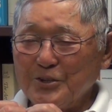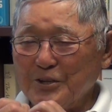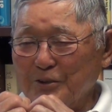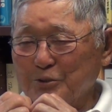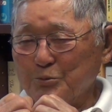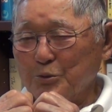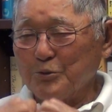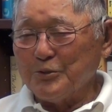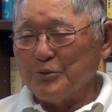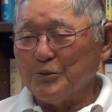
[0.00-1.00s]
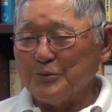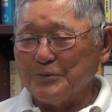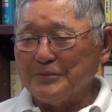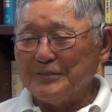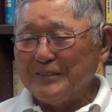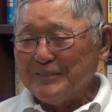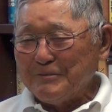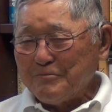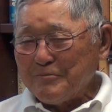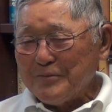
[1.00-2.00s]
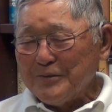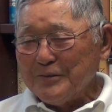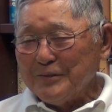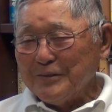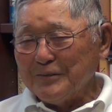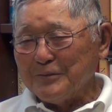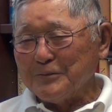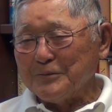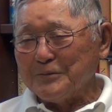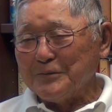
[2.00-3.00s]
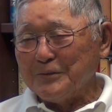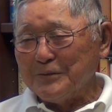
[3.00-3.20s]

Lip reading: had to roll your own. And